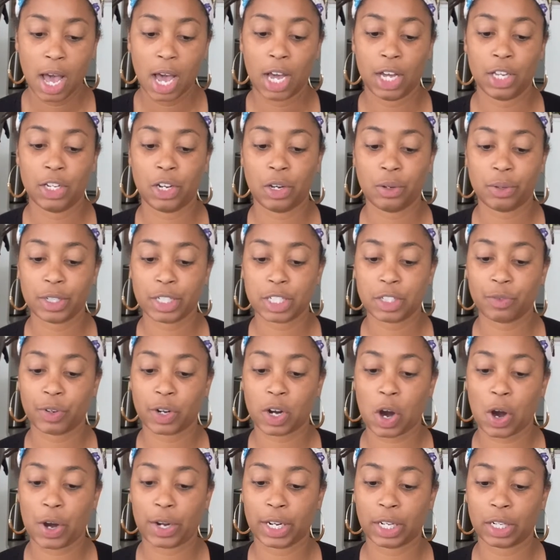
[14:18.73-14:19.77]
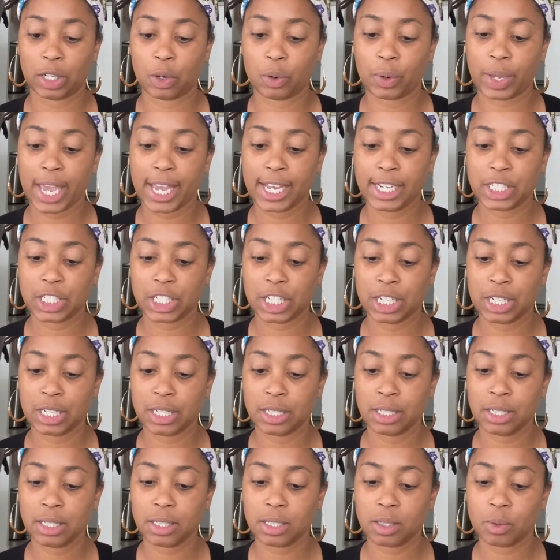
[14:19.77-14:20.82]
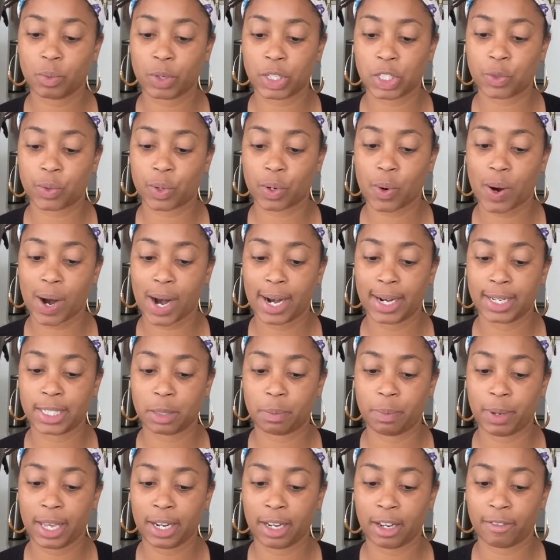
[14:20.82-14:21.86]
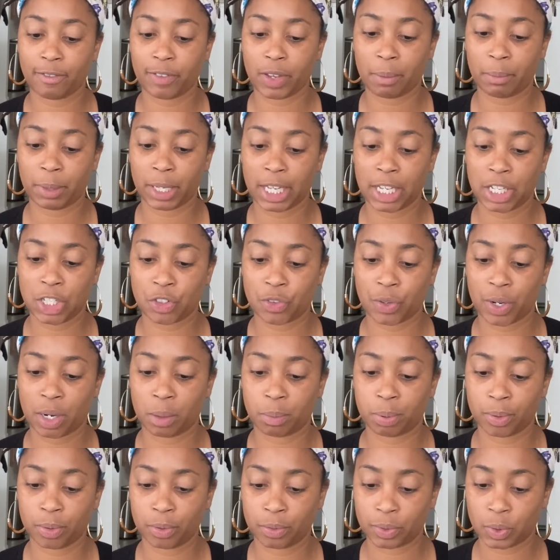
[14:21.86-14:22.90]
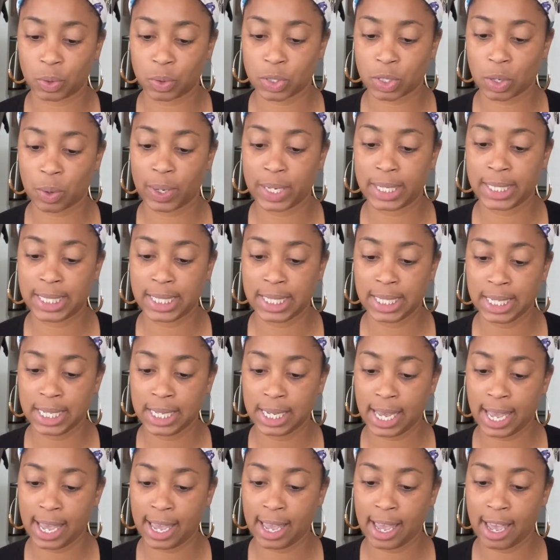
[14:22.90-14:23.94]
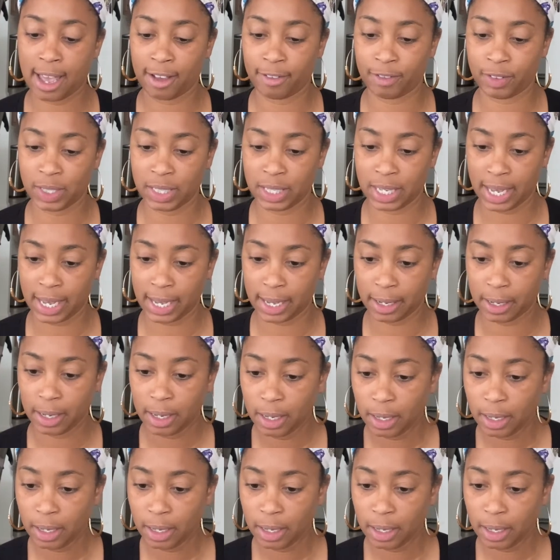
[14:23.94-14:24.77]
a notice regarding locations, which require dependent family entry approval. So a DEA, FEA,